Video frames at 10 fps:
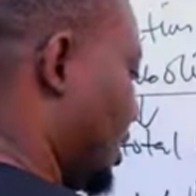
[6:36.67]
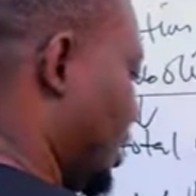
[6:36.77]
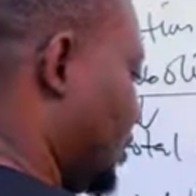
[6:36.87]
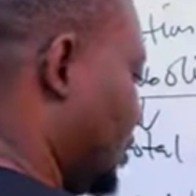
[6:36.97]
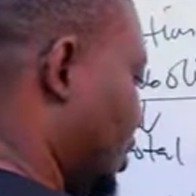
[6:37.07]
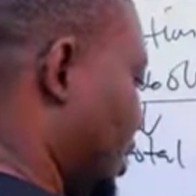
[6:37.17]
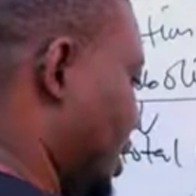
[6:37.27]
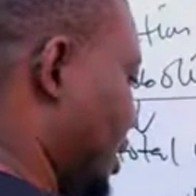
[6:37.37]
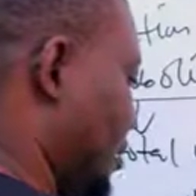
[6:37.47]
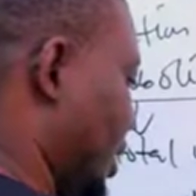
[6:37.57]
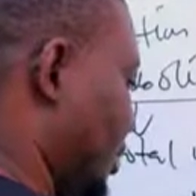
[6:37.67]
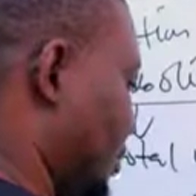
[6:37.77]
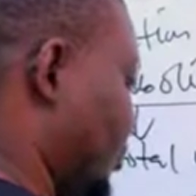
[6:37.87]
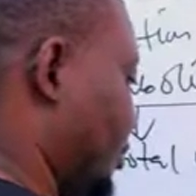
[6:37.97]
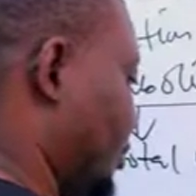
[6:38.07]
glycogen in animal.
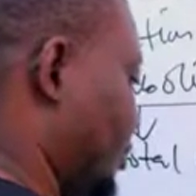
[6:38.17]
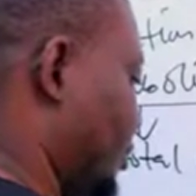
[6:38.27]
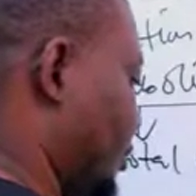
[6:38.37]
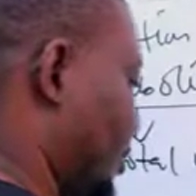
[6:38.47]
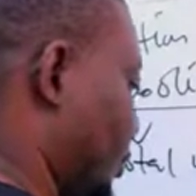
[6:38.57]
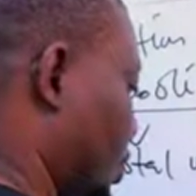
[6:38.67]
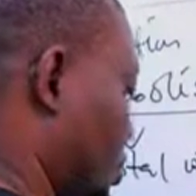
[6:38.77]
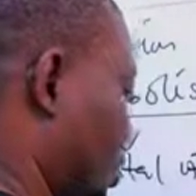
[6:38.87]
So